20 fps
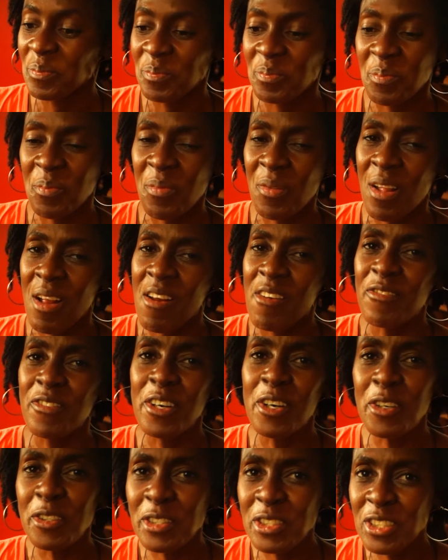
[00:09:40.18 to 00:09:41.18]
Uh-huh.
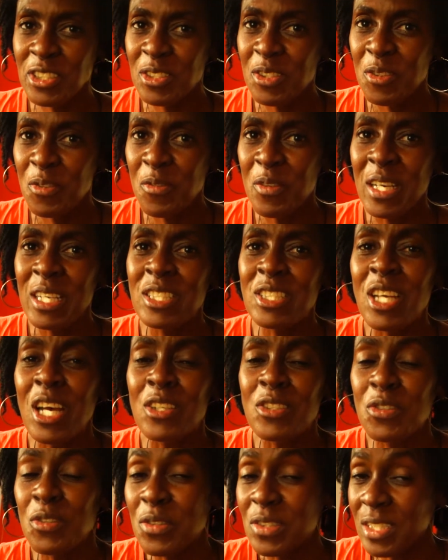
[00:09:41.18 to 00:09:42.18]
Folks, Vince,
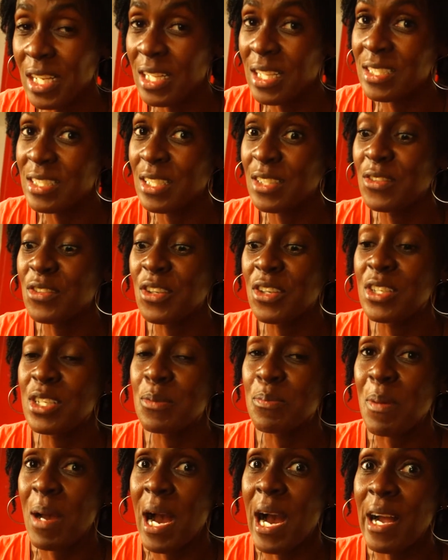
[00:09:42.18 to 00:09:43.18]
as soon as Alexander turns his
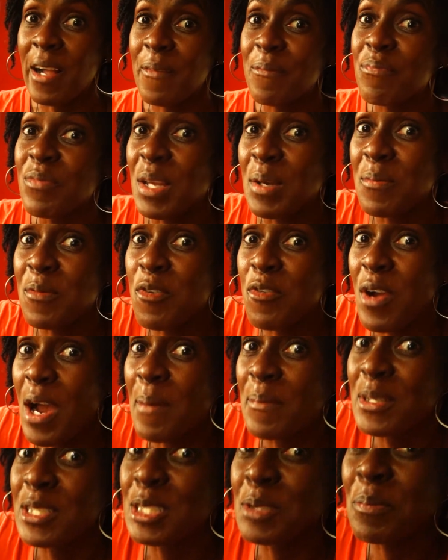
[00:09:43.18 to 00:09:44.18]
back, I'm
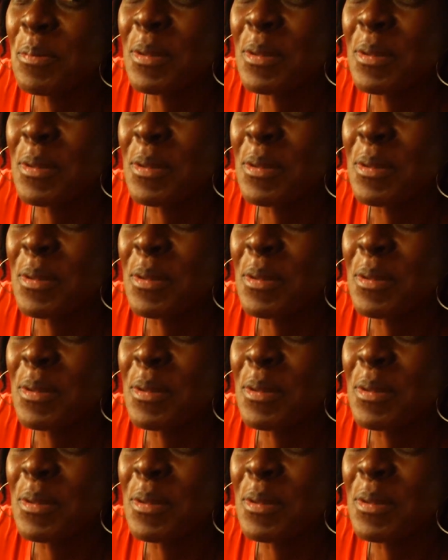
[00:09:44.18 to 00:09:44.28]
grabbing his